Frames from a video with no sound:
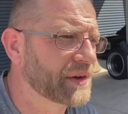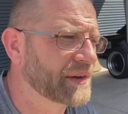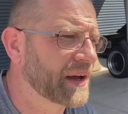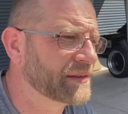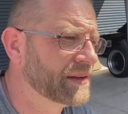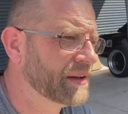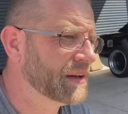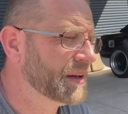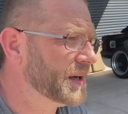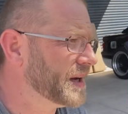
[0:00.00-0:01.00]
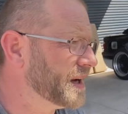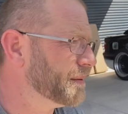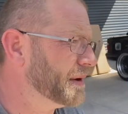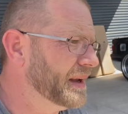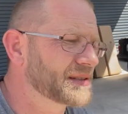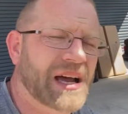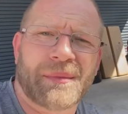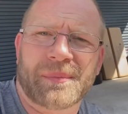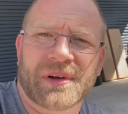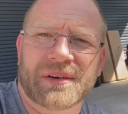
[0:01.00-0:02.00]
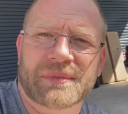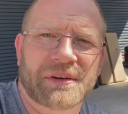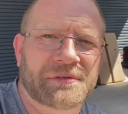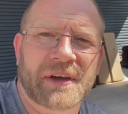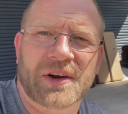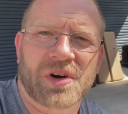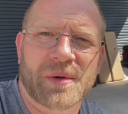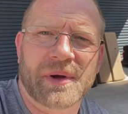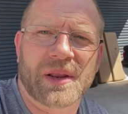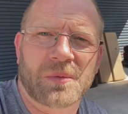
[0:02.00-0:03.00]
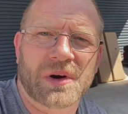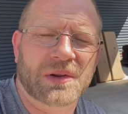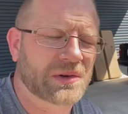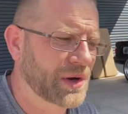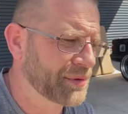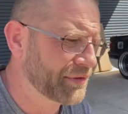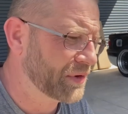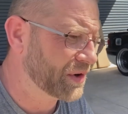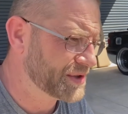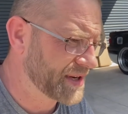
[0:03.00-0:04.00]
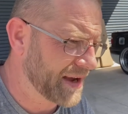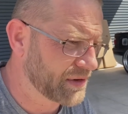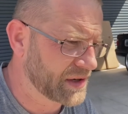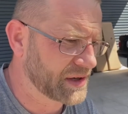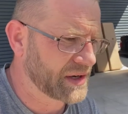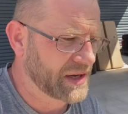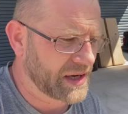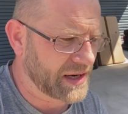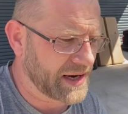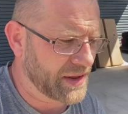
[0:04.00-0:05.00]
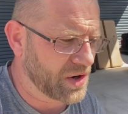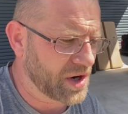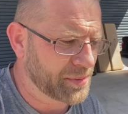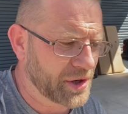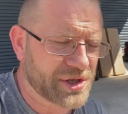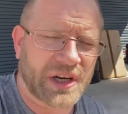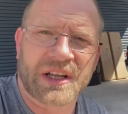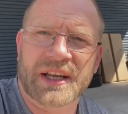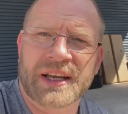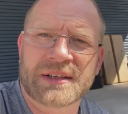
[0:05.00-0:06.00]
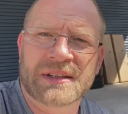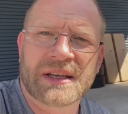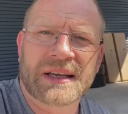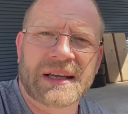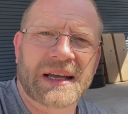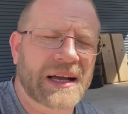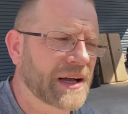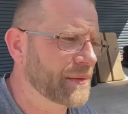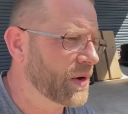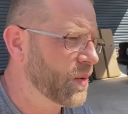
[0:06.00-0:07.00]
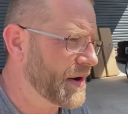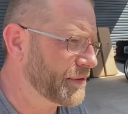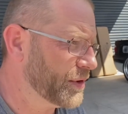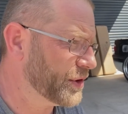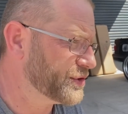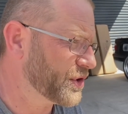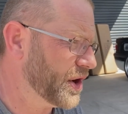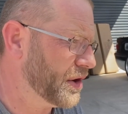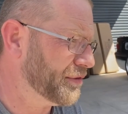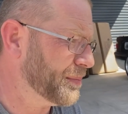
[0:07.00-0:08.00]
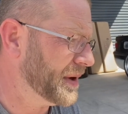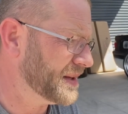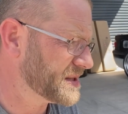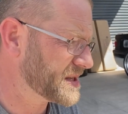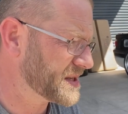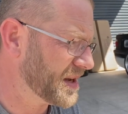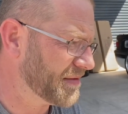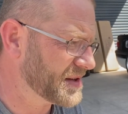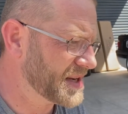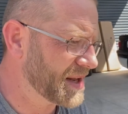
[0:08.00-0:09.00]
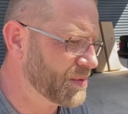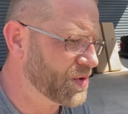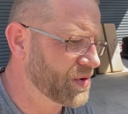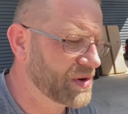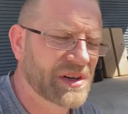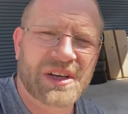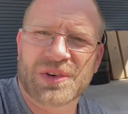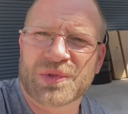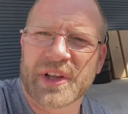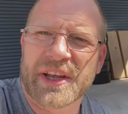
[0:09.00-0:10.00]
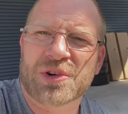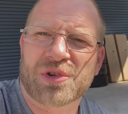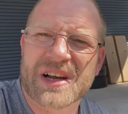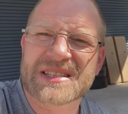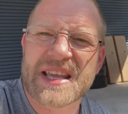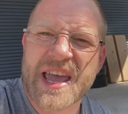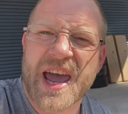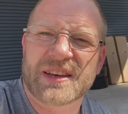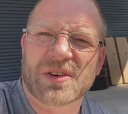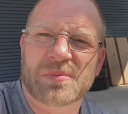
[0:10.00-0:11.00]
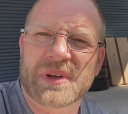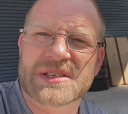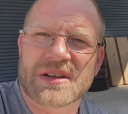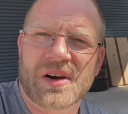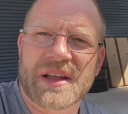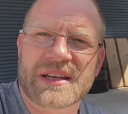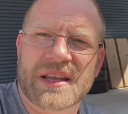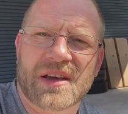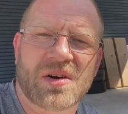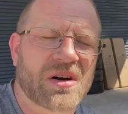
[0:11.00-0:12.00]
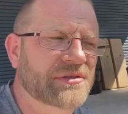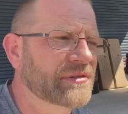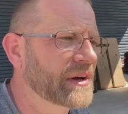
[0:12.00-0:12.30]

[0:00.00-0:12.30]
done. It's come up a fair cry better than what it looked like before. I just gave it another high pressure clean. I'll wait for it to dry off a bit and just see if there's any more really crusty caked on bits that I need to get off.